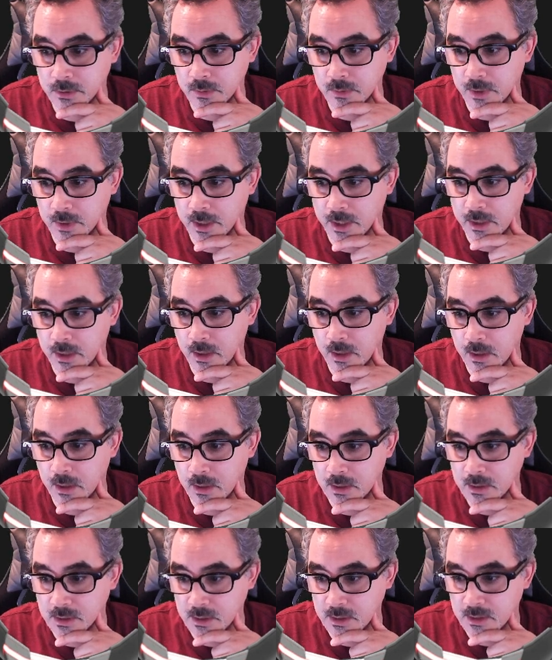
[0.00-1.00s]
that,
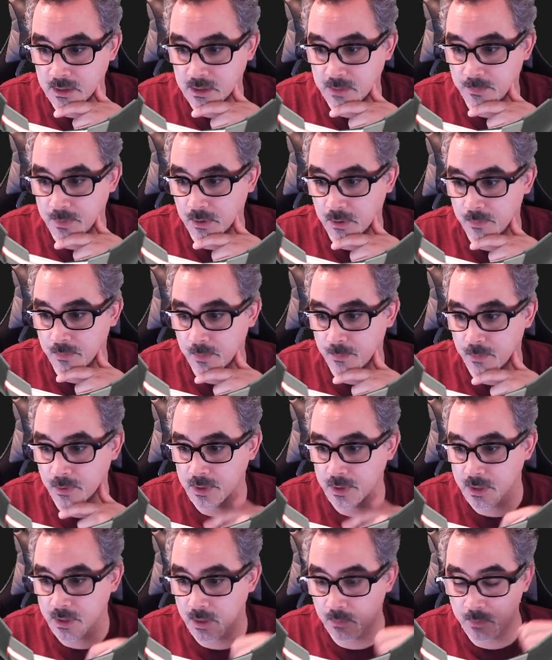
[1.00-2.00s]
see zipping up the
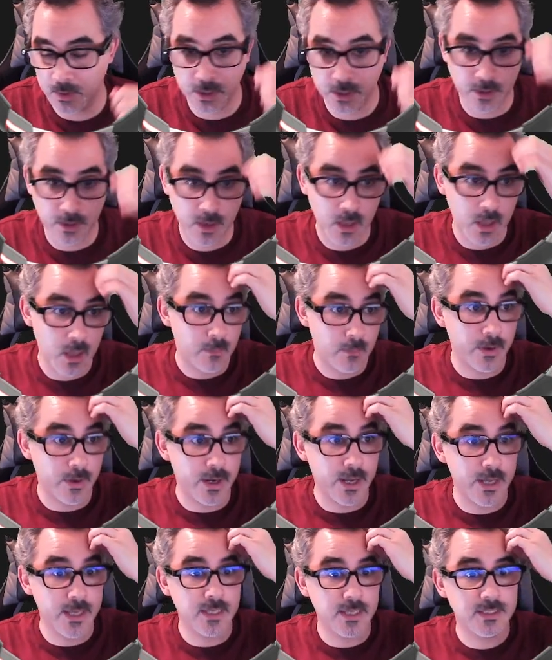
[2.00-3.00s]
project and whatnot. But
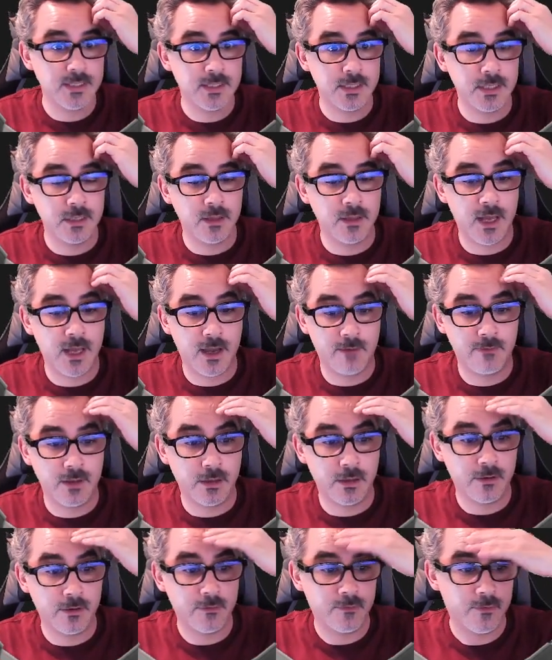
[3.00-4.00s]
I still have a
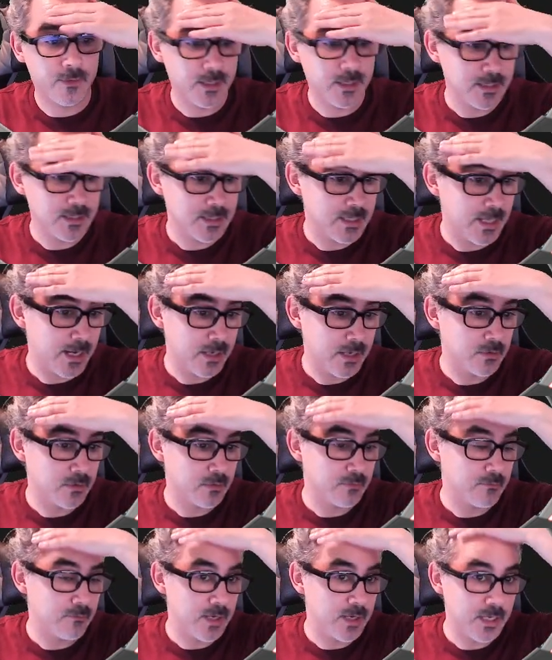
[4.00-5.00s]
lot of things that I
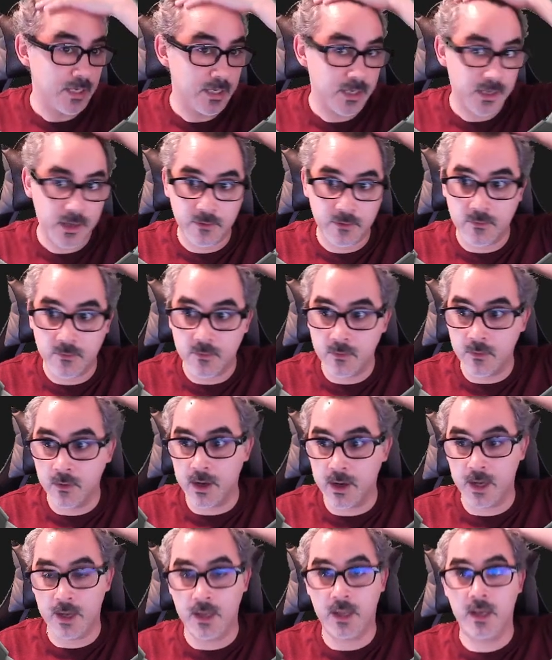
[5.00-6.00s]
don't really care for,
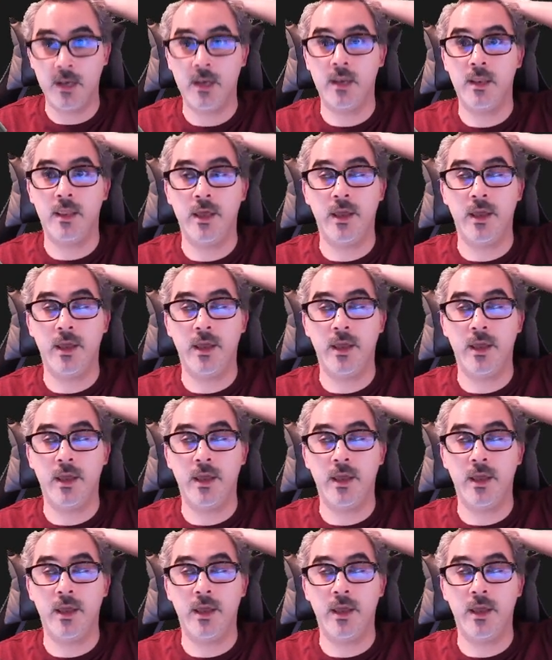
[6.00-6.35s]
and they